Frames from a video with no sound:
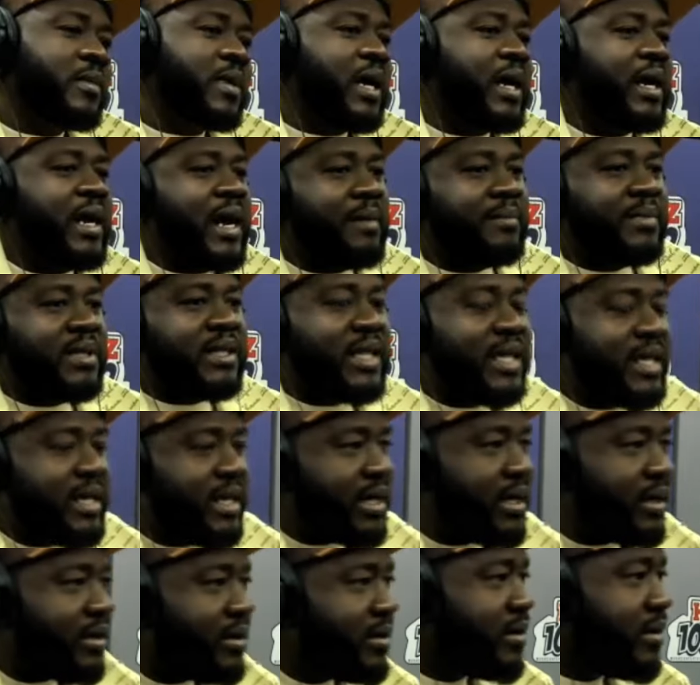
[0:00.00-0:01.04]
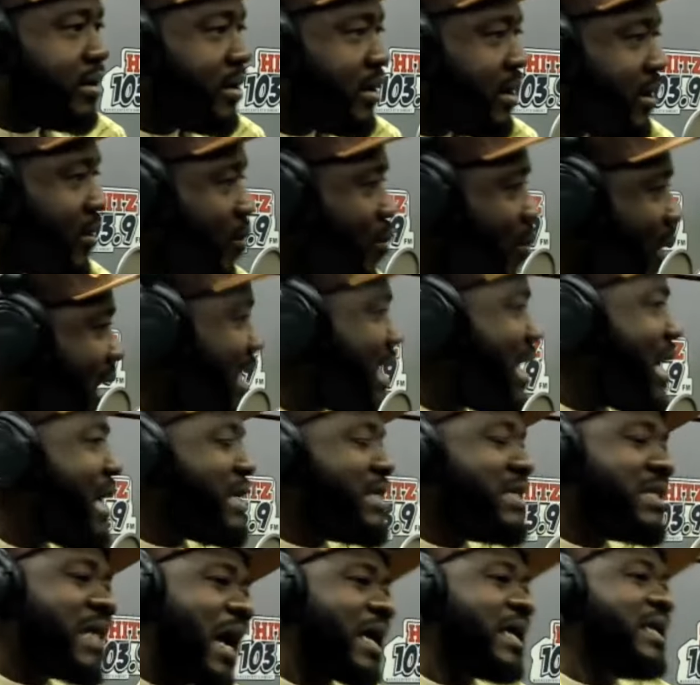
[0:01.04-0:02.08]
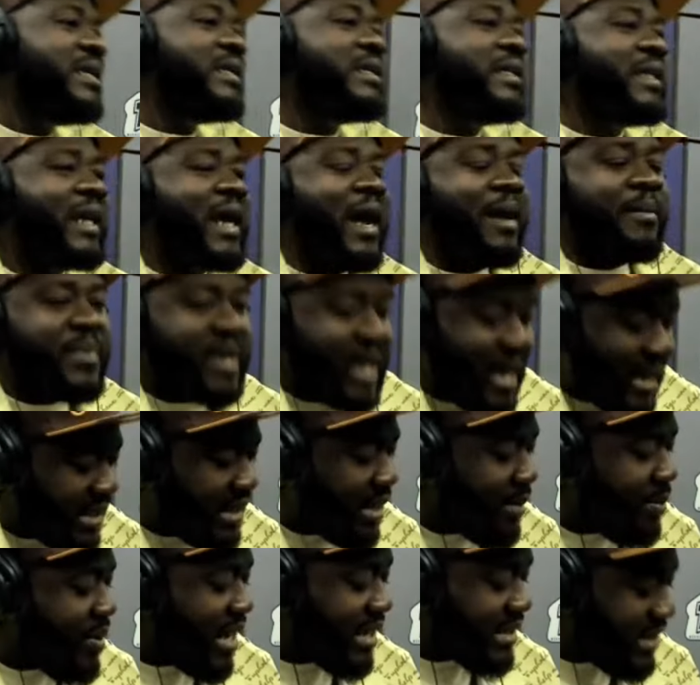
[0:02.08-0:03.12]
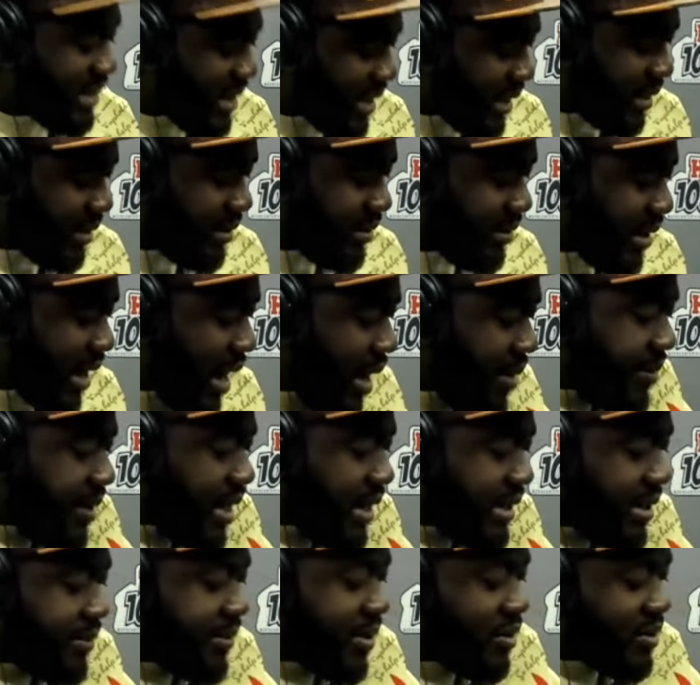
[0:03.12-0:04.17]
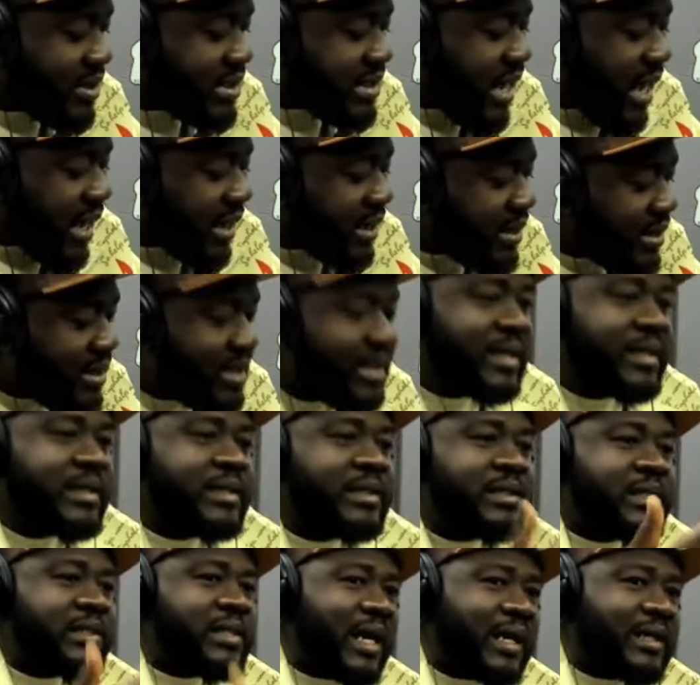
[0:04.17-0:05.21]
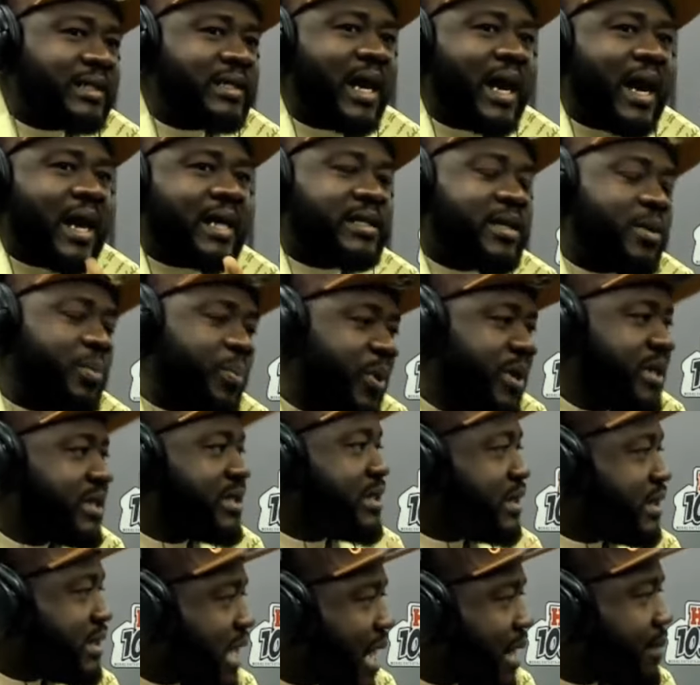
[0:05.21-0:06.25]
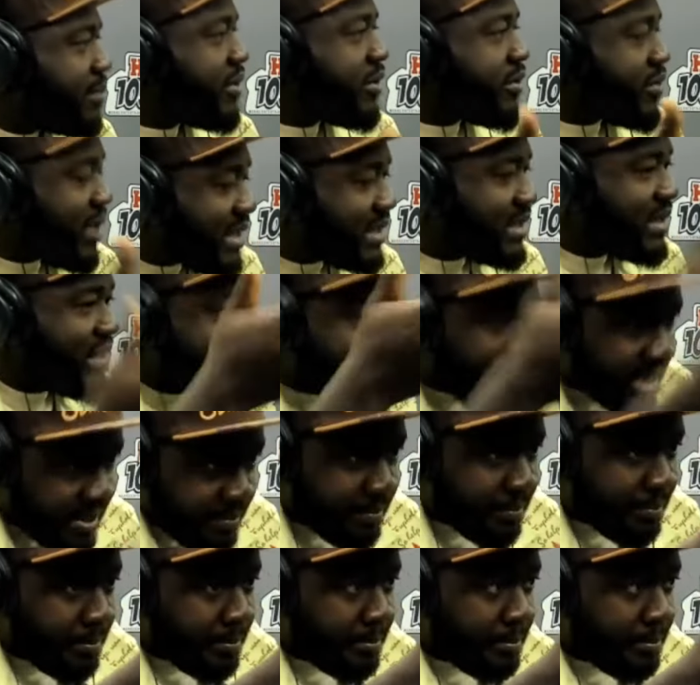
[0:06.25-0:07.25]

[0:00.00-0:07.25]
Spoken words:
And I'm thinking, what exactly did Ami Adebra say? Ami Adebra was like, Shatta at a point in time threatened him.